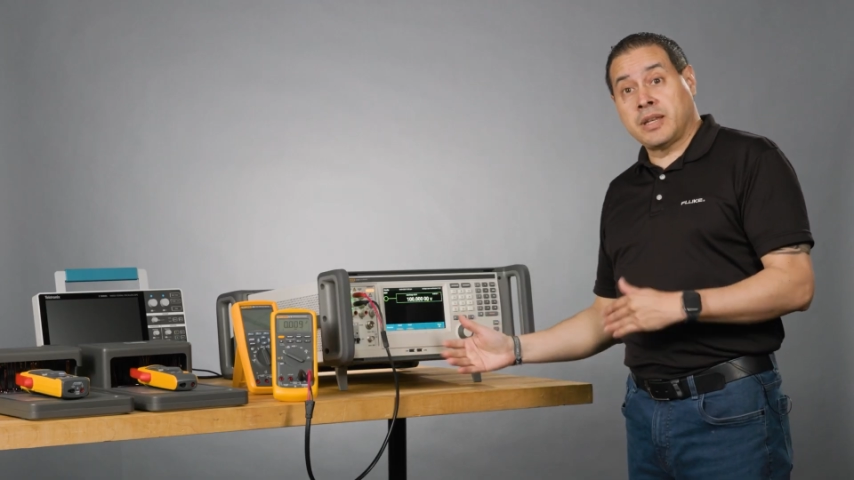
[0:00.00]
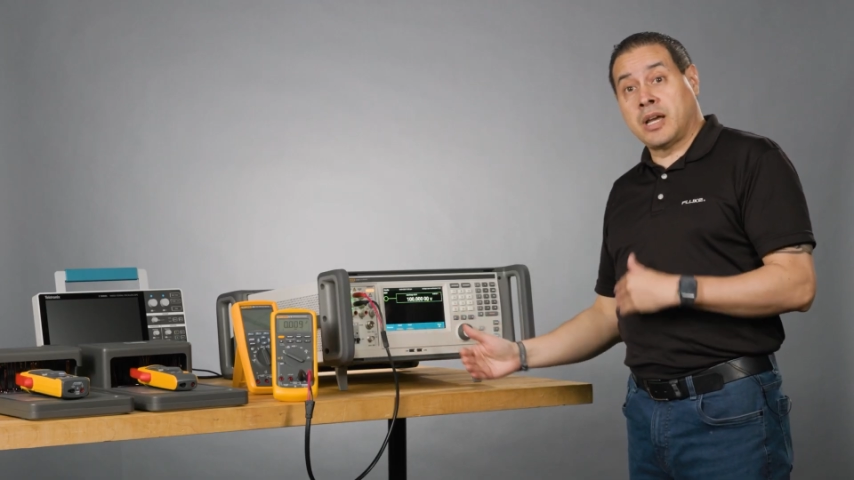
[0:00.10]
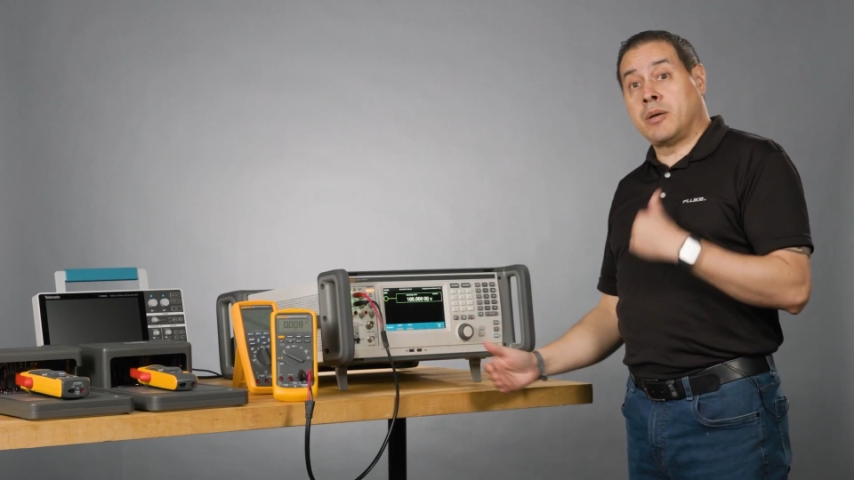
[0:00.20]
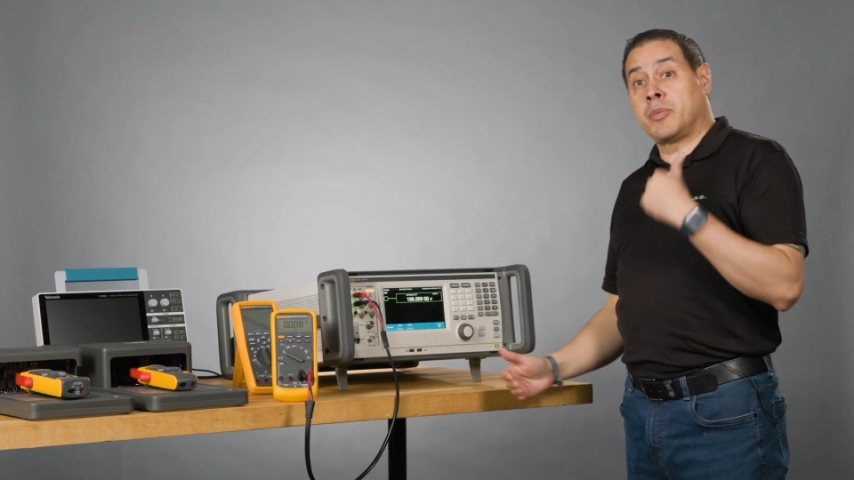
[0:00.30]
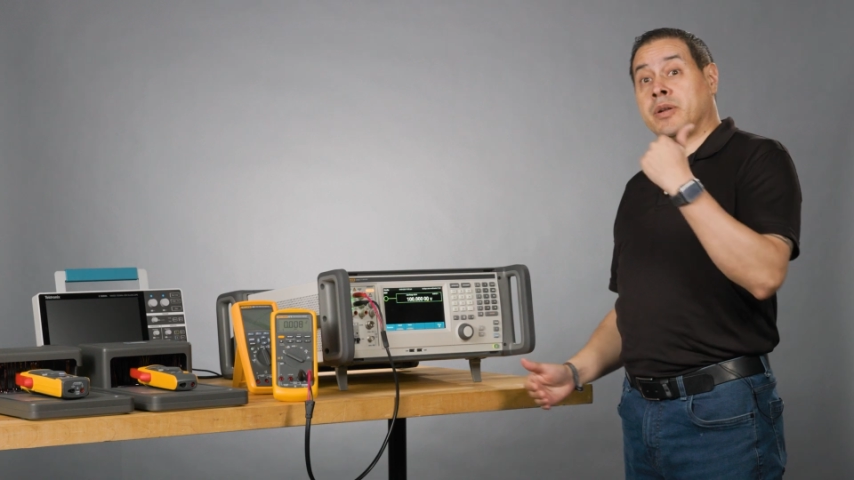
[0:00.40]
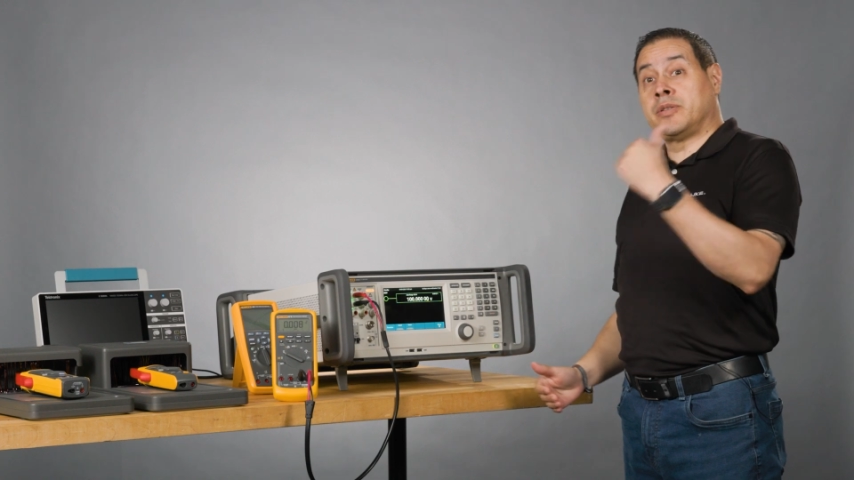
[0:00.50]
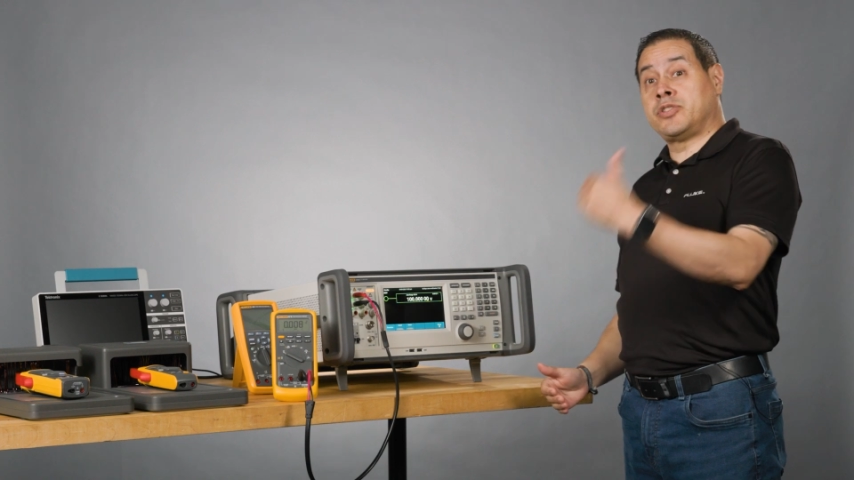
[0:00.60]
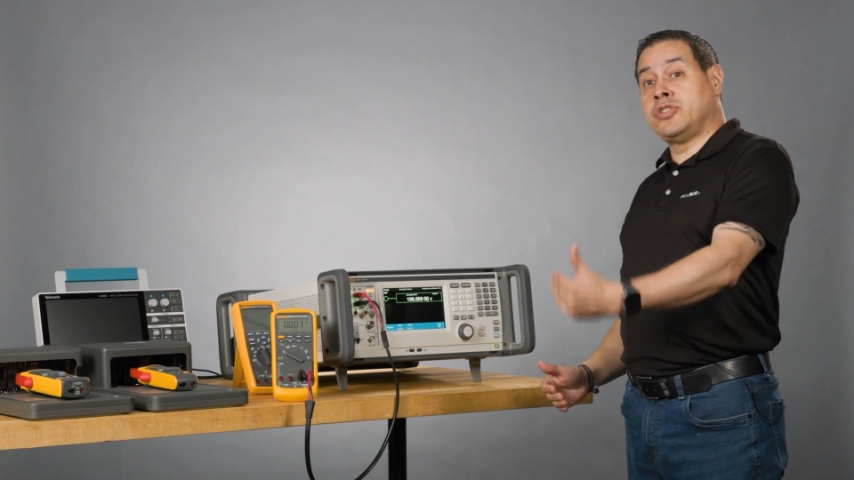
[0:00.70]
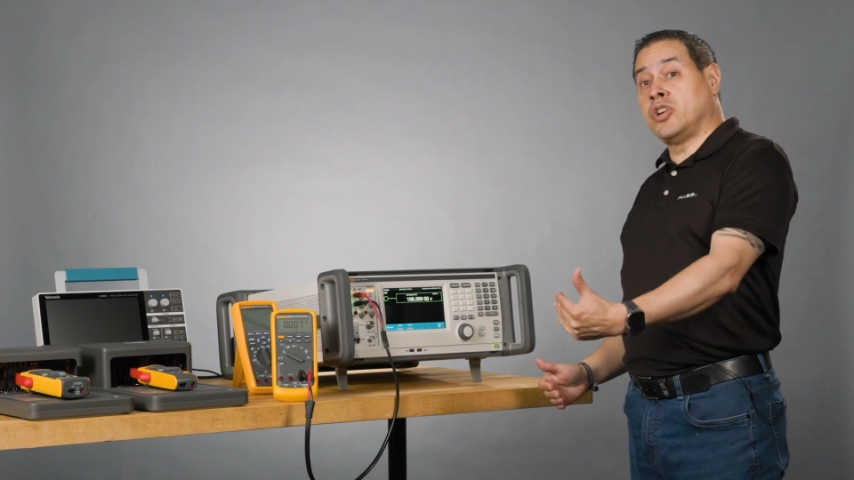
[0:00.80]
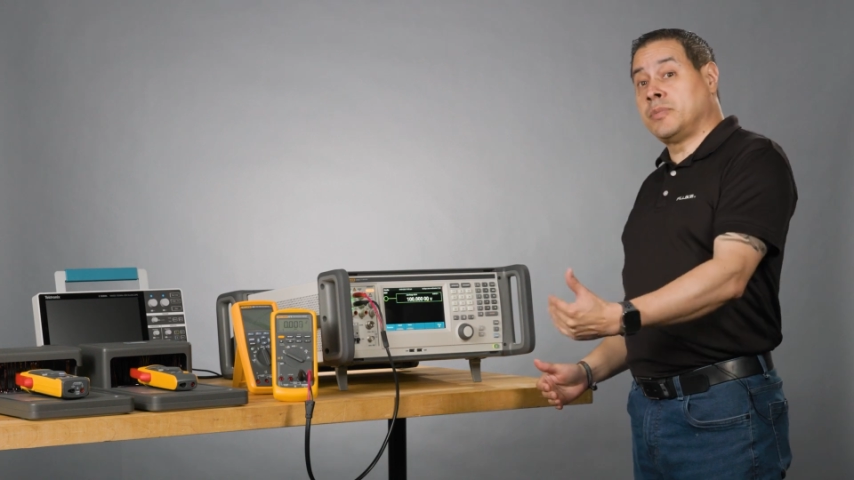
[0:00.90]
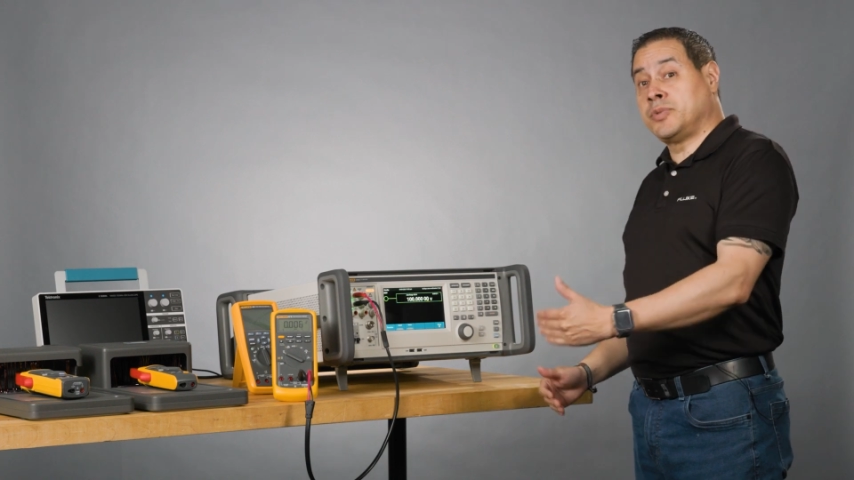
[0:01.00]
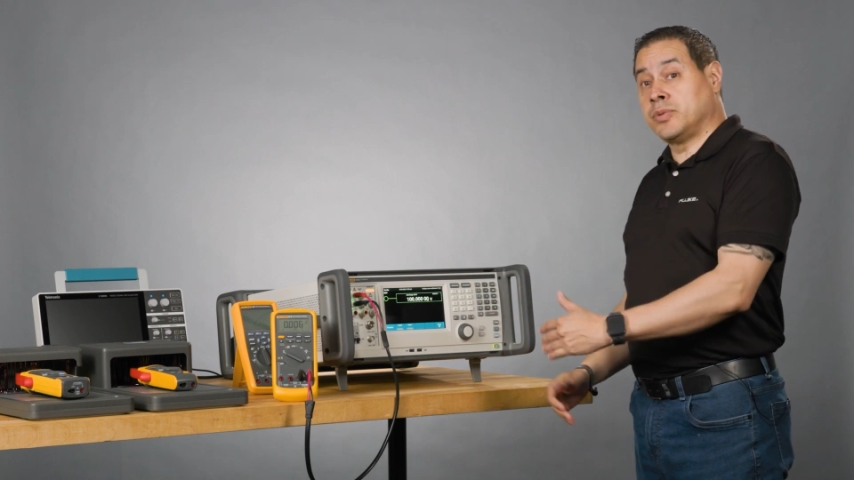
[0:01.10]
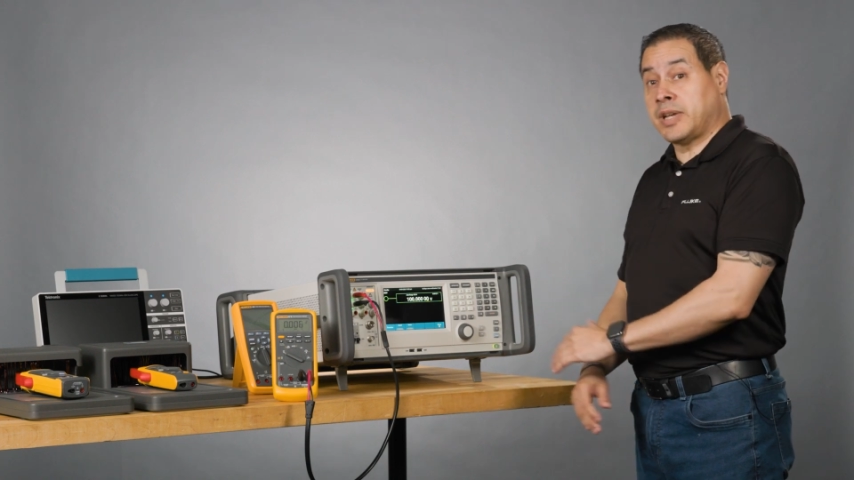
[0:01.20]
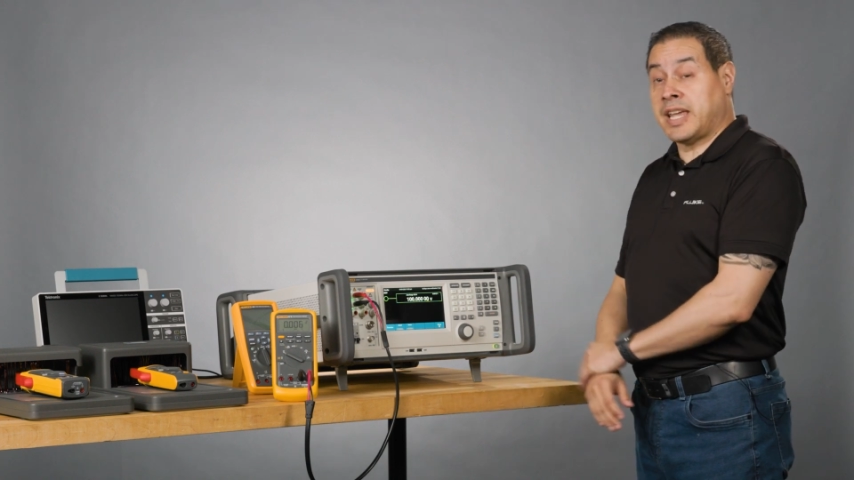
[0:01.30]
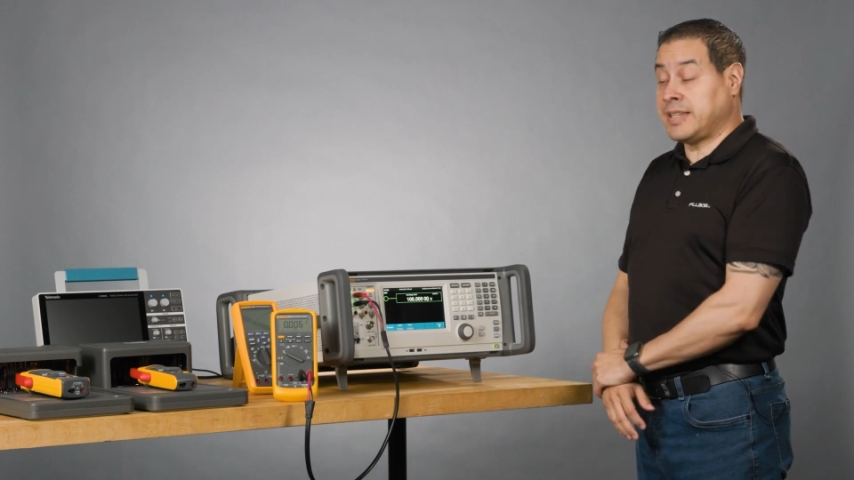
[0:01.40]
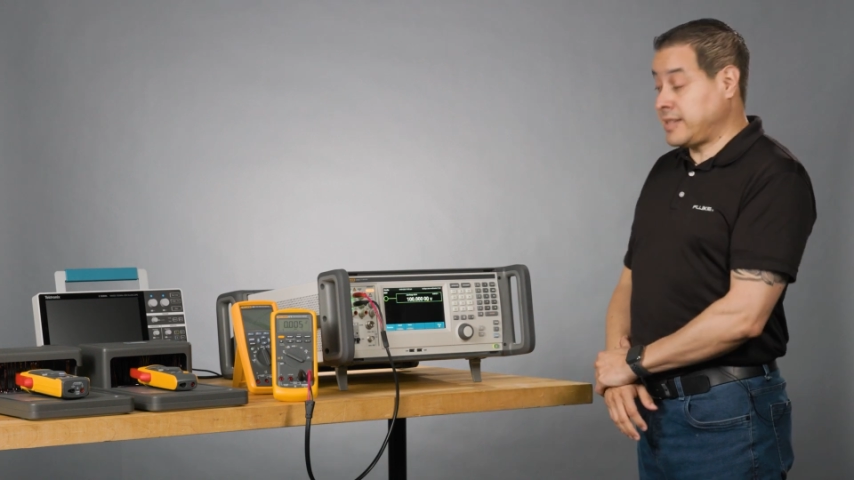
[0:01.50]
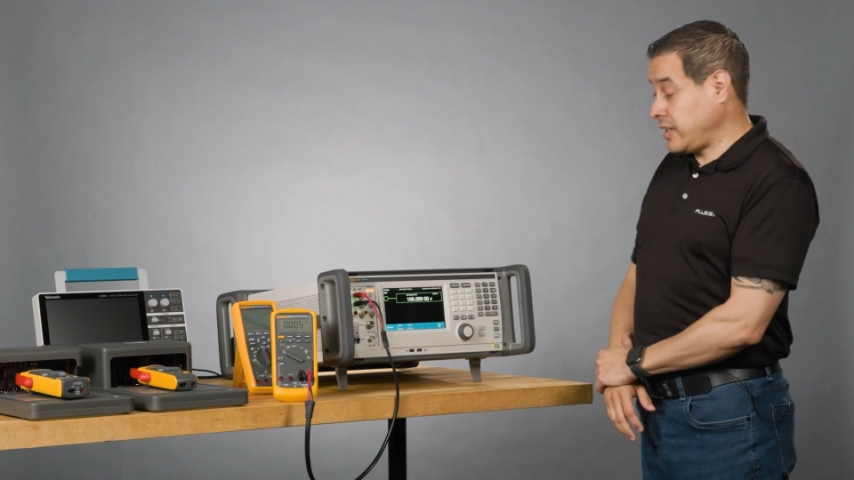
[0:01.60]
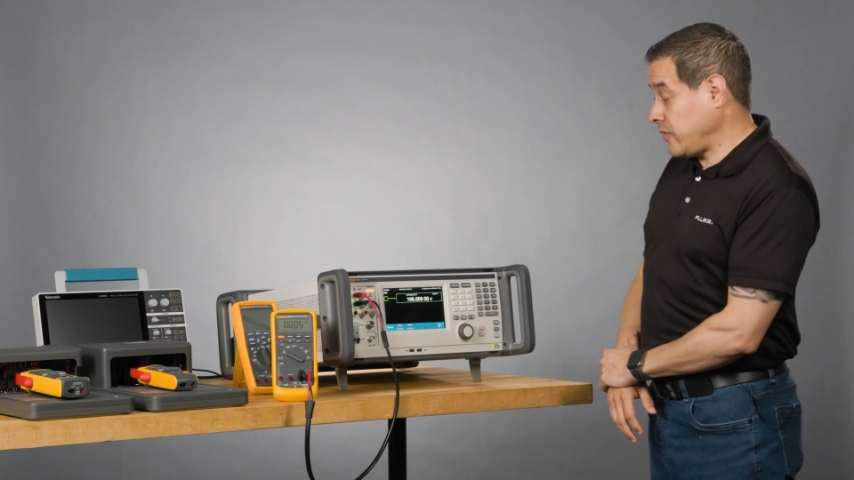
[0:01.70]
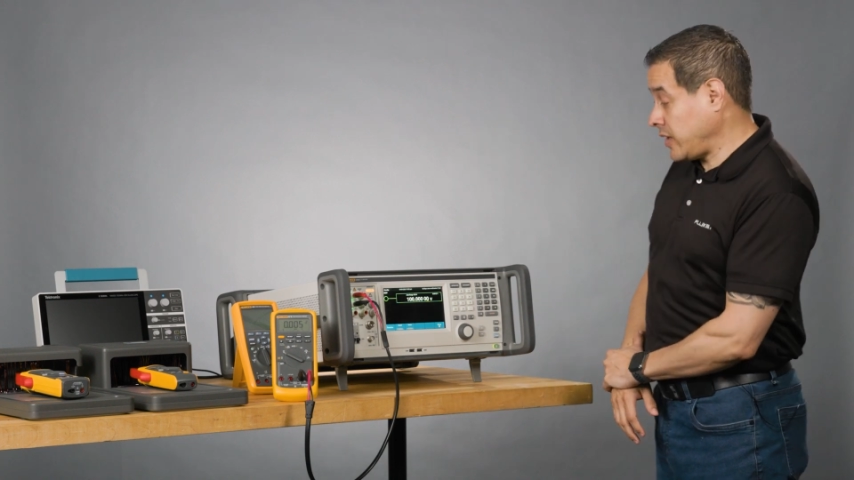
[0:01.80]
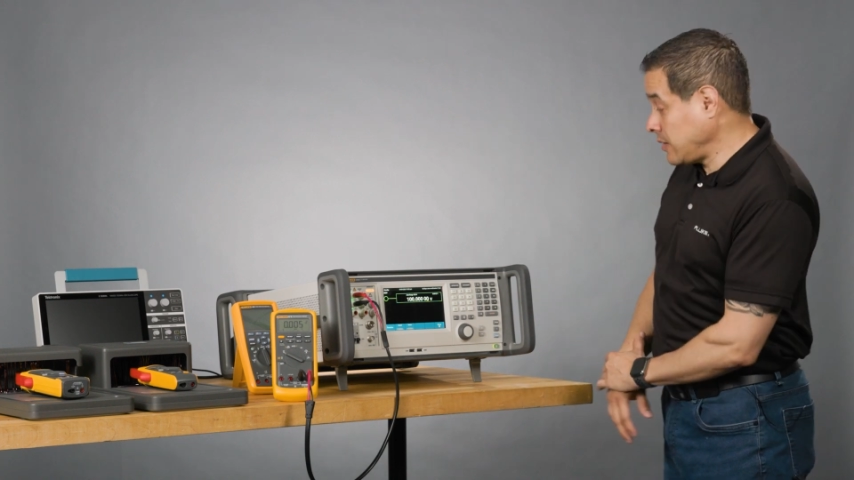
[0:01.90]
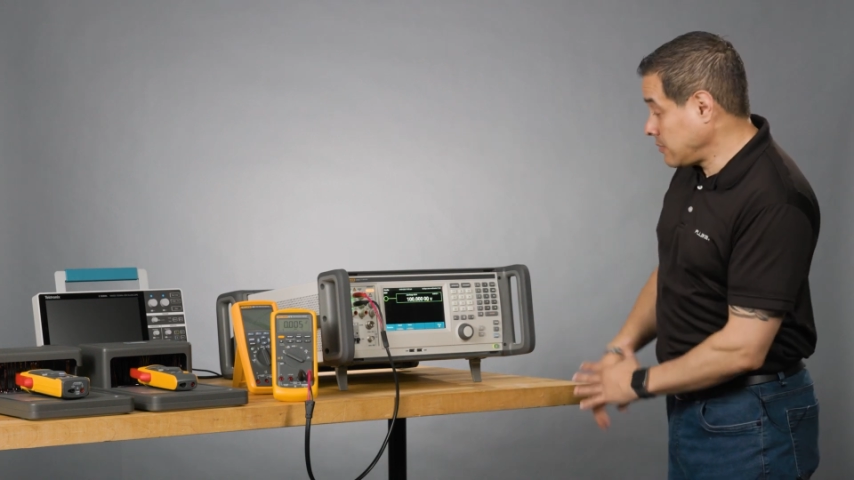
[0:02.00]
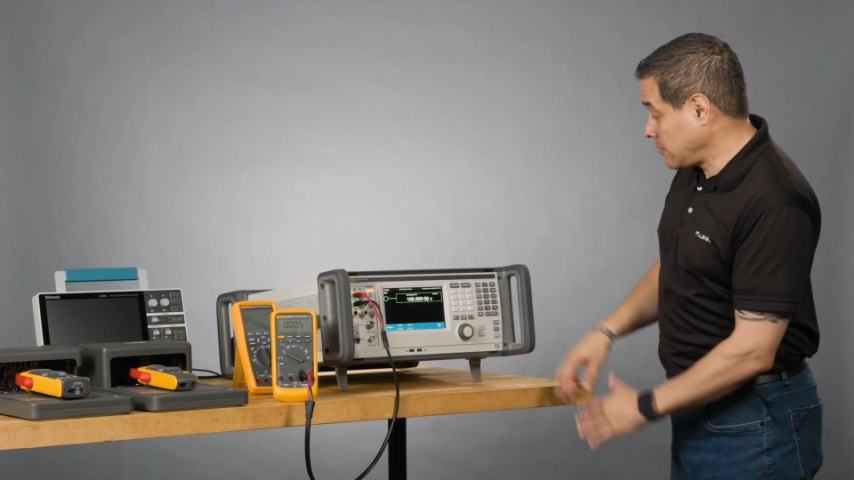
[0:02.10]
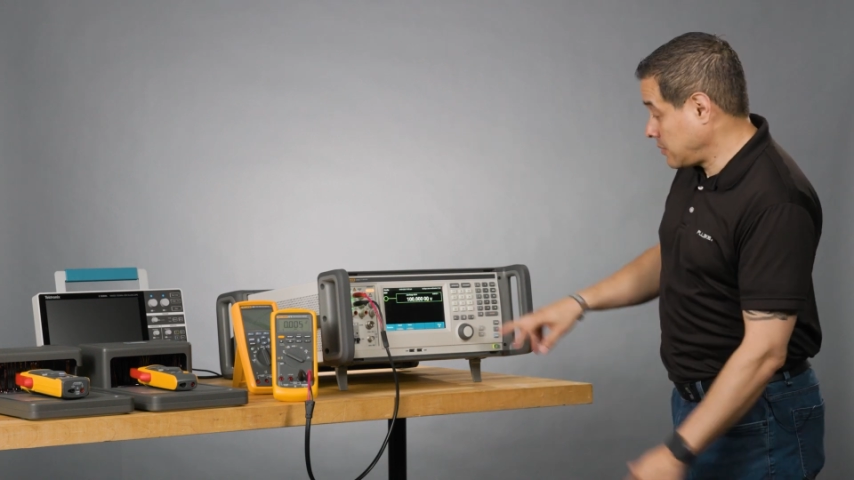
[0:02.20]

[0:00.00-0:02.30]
Now I'm gonna jump to ACV.